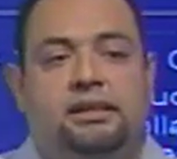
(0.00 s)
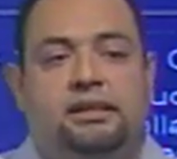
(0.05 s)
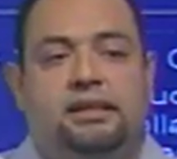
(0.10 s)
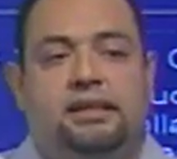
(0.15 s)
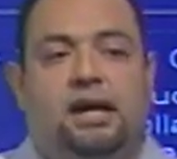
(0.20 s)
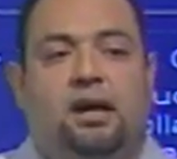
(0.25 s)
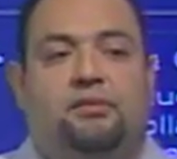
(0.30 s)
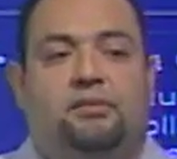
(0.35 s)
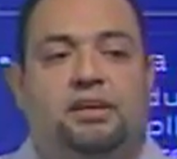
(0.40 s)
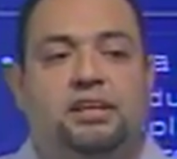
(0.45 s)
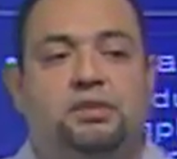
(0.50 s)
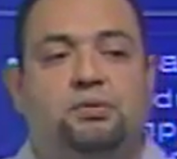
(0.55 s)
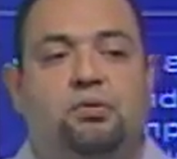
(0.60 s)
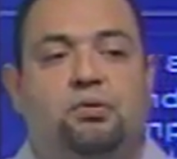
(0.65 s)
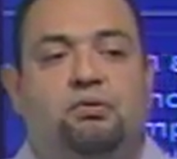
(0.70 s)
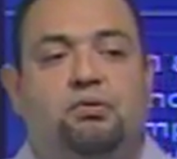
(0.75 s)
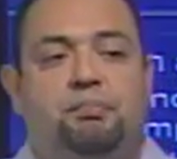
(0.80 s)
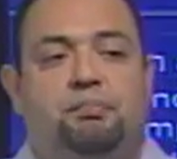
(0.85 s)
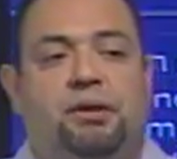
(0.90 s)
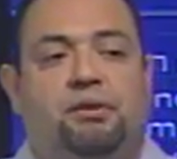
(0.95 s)
Now this
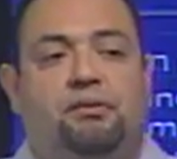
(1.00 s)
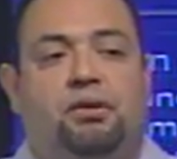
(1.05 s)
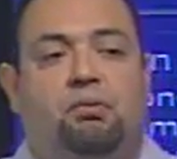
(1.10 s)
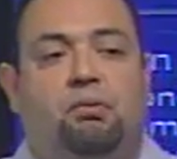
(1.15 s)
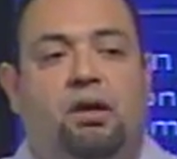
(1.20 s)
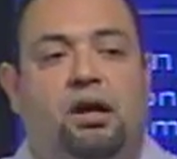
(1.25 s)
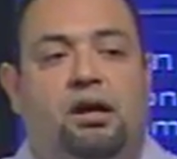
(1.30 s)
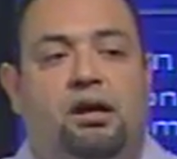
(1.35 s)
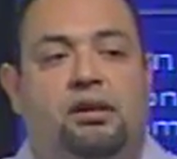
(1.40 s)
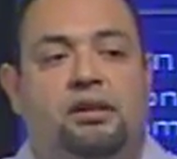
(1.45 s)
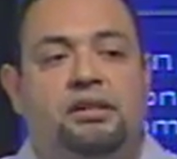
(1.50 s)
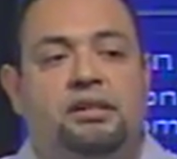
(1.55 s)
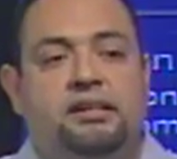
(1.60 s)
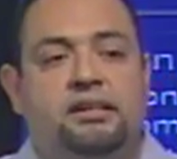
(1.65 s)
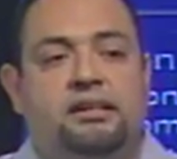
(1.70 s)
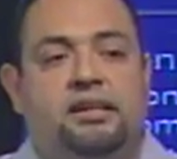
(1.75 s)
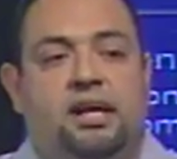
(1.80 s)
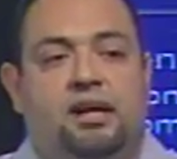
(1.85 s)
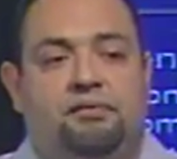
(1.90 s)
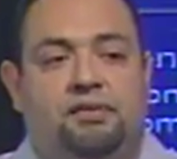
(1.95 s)
one would be required
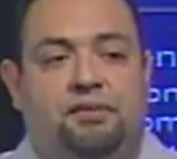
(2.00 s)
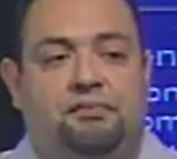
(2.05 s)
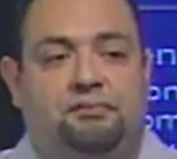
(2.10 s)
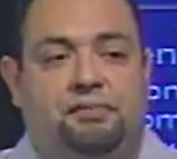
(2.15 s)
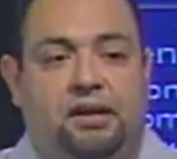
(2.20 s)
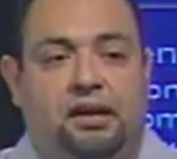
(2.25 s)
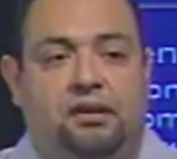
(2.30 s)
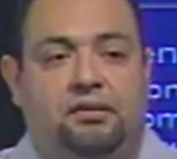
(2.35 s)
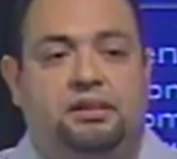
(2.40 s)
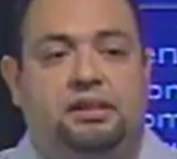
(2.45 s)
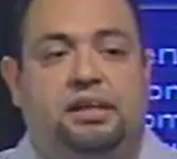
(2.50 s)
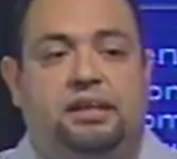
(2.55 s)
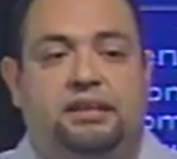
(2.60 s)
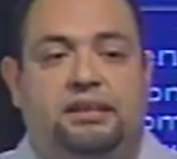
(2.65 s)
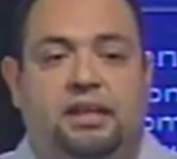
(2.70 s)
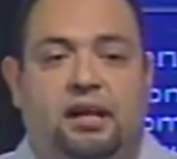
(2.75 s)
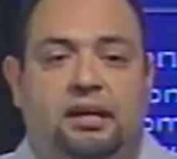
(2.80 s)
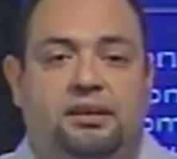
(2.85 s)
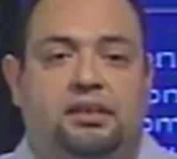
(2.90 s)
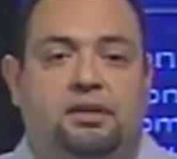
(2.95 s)
if you fail to
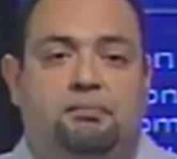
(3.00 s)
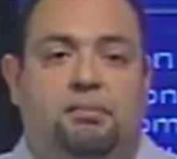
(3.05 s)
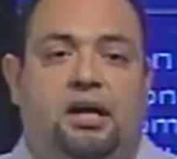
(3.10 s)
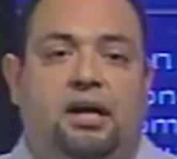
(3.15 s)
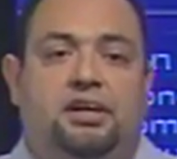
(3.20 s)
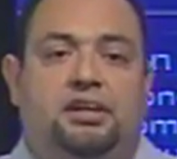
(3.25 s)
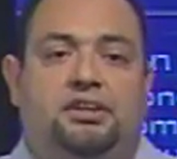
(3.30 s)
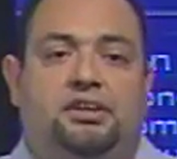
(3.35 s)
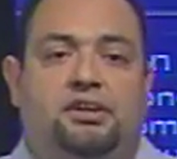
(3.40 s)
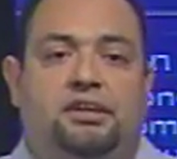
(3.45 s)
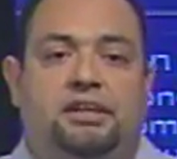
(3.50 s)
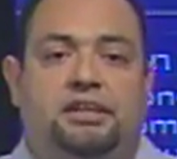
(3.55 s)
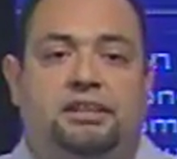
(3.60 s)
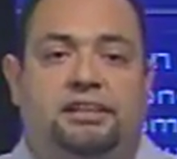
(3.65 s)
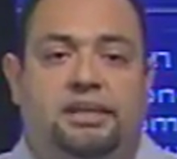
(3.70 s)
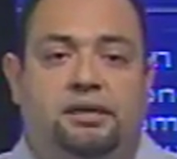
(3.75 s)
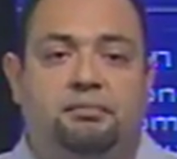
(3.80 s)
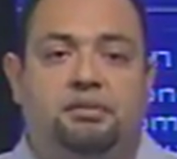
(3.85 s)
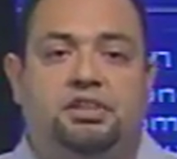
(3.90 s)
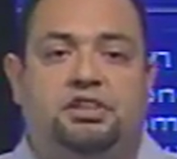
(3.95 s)
conduct the monitoring to
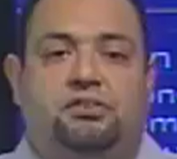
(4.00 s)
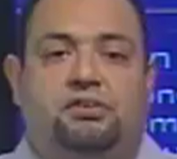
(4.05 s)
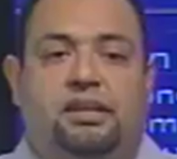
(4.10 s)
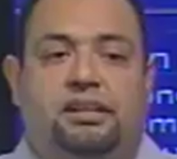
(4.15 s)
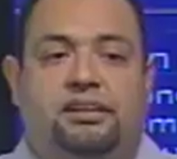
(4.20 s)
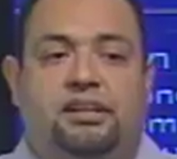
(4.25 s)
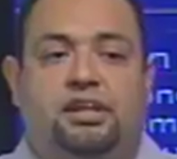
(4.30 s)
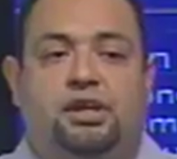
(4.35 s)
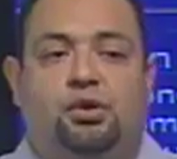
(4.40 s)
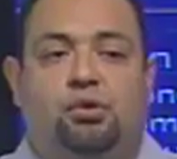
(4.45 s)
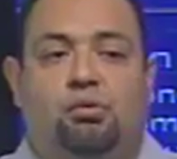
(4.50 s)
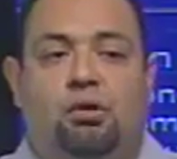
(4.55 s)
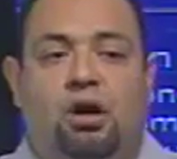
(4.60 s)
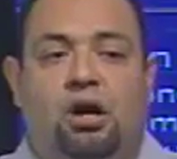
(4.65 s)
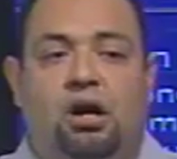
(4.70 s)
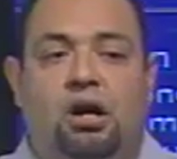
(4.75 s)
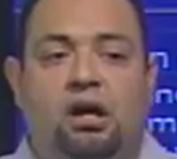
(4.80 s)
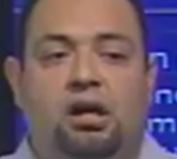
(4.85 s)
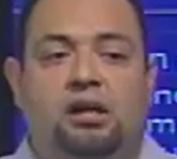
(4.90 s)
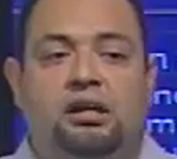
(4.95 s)
demonstrate that you
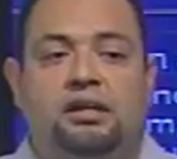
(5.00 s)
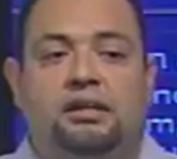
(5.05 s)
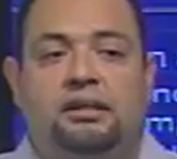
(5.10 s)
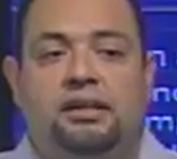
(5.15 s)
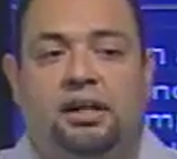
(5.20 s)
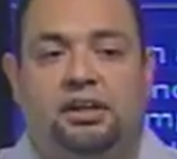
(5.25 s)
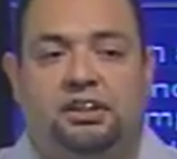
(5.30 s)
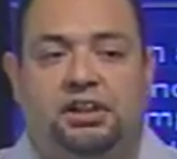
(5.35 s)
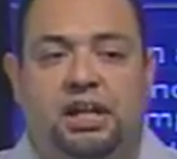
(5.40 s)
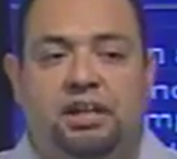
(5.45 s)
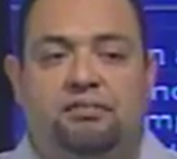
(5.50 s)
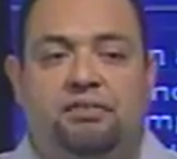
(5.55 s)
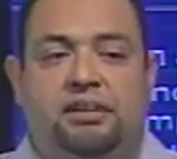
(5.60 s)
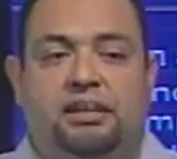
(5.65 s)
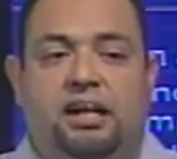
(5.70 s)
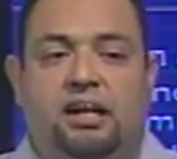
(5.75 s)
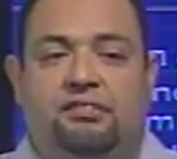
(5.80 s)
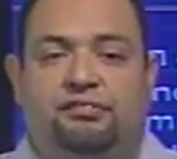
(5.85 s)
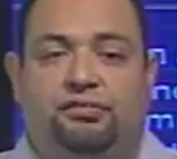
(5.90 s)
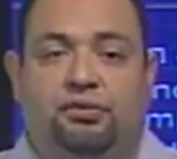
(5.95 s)
are achieving
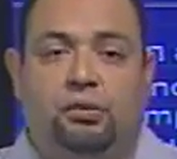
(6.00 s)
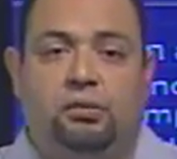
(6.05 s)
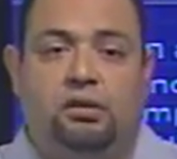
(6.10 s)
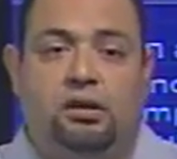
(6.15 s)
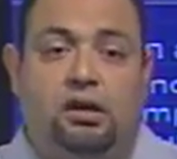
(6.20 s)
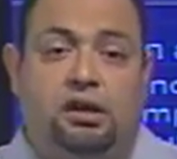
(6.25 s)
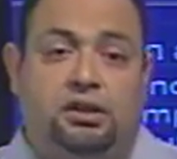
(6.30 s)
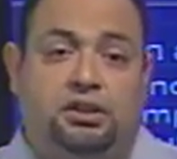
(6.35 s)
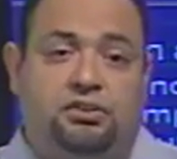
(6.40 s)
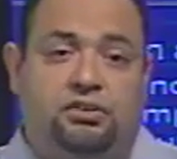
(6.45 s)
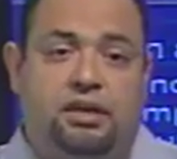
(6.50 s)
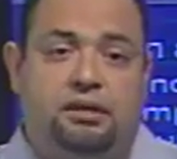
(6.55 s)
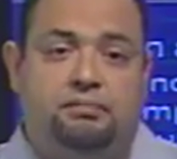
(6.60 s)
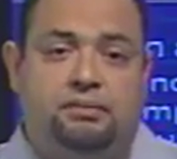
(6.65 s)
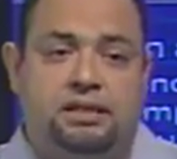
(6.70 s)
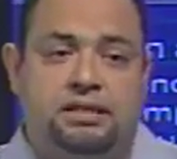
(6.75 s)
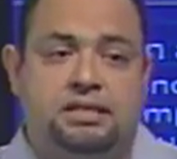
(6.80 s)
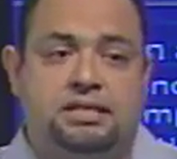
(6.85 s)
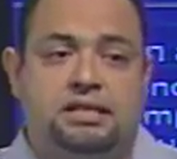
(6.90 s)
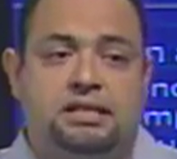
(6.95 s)
that 4-log
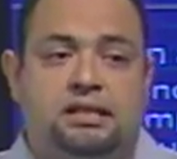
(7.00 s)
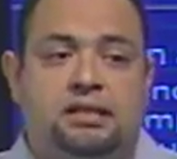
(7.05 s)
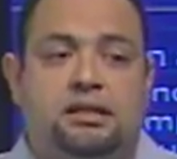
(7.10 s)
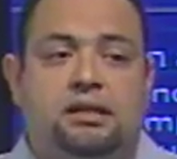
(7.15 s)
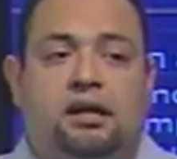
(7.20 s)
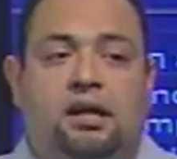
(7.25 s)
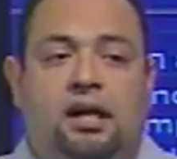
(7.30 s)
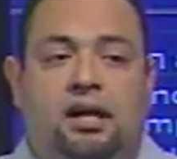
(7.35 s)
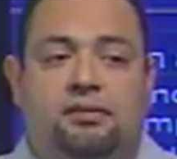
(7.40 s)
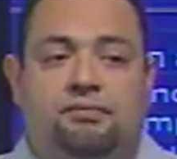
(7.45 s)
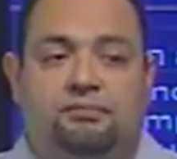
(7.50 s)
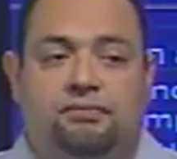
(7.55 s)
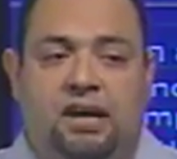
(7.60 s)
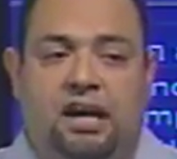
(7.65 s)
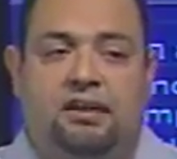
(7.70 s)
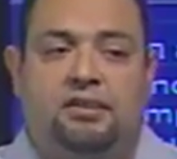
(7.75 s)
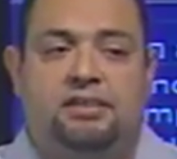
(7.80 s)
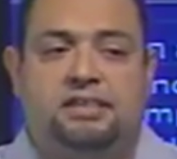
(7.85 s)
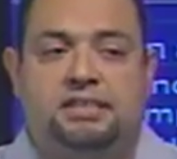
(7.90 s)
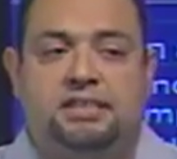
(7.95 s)
treatment of
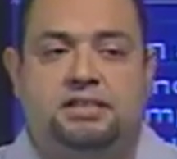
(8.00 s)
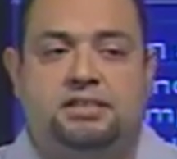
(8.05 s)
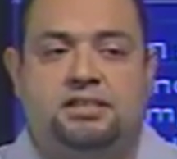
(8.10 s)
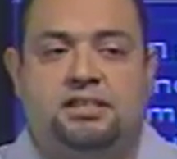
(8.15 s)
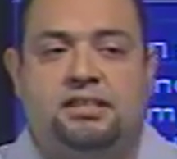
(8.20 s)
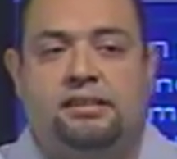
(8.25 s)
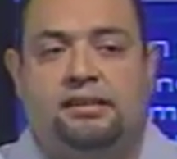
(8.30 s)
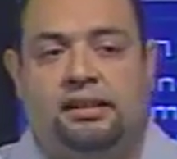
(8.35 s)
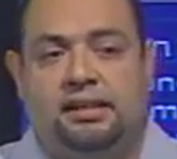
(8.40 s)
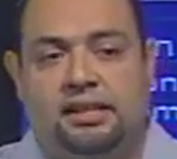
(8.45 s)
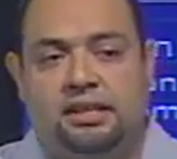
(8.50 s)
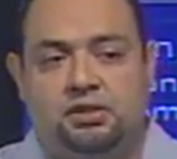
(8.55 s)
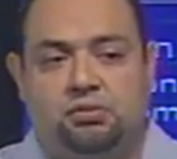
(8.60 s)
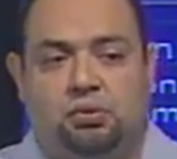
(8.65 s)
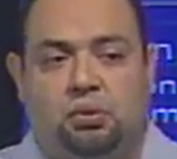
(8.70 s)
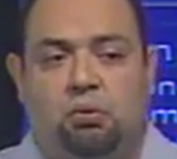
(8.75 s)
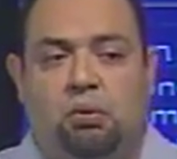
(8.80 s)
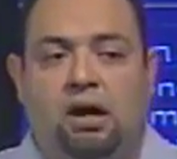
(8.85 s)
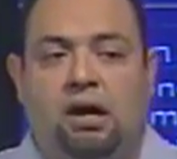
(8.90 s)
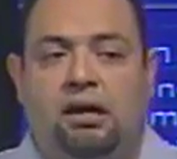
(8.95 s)
viruses that is
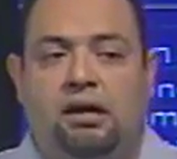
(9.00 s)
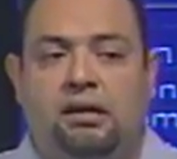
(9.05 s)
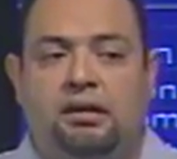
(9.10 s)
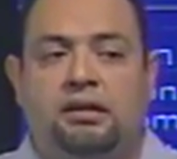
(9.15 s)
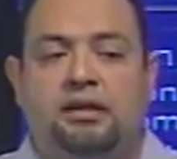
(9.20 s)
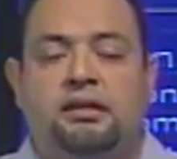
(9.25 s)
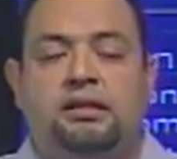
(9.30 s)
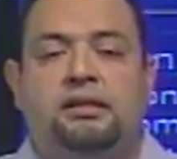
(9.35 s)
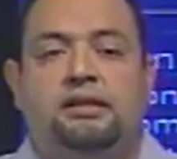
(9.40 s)
required.